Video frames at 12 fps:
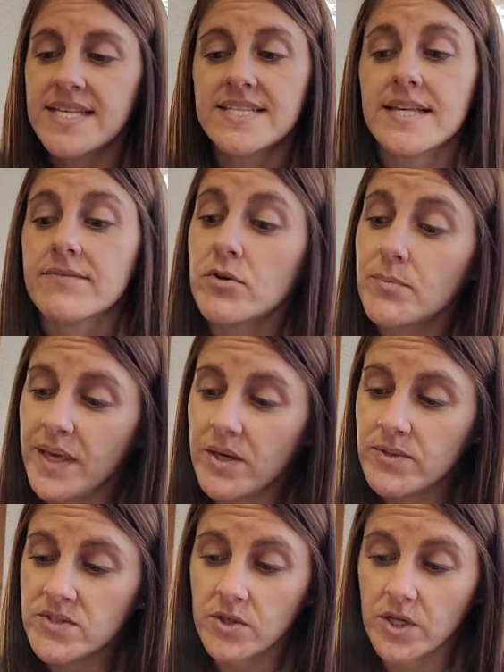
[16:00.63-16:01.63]
Several
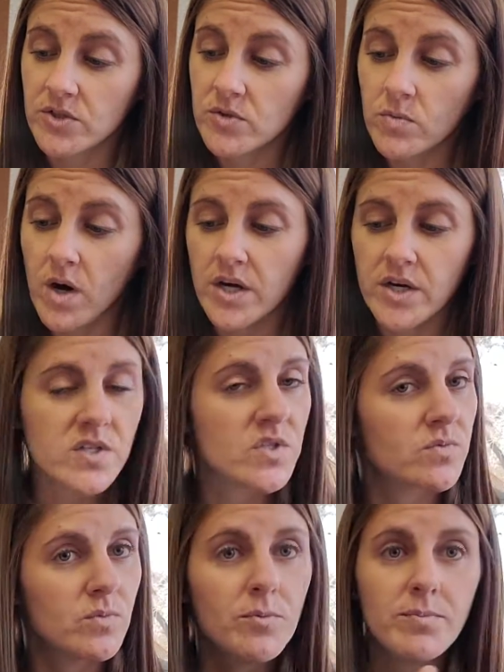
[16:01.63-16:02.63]
penguins are underwater,
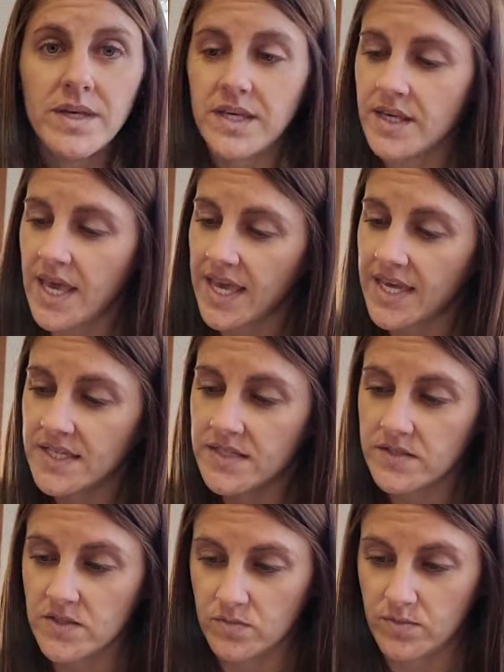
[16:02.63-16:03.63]
swooping and
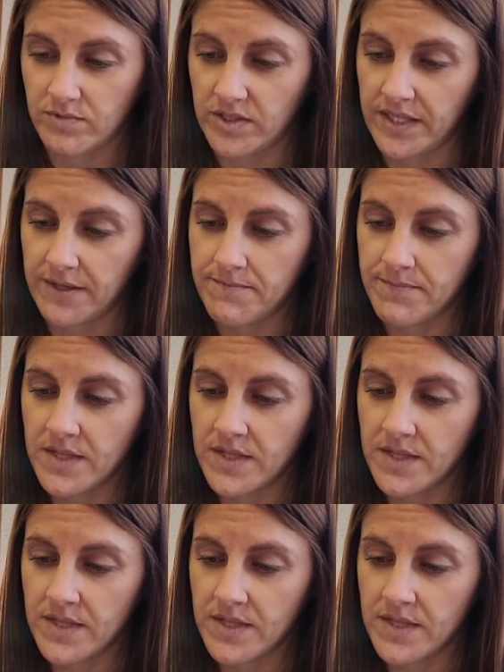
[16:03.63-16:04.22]
swiveling.